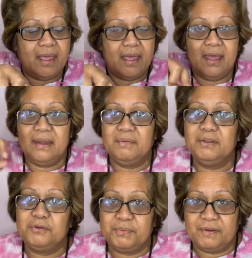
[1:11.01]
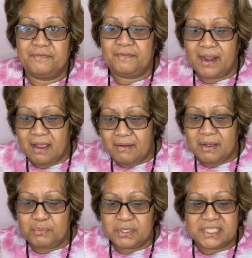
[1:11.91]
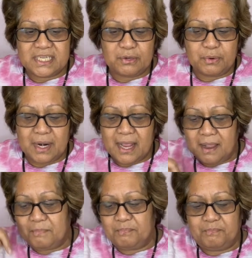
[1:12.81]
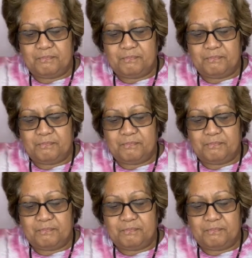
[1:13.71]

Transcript: and a little bit of flour, whisked it all up,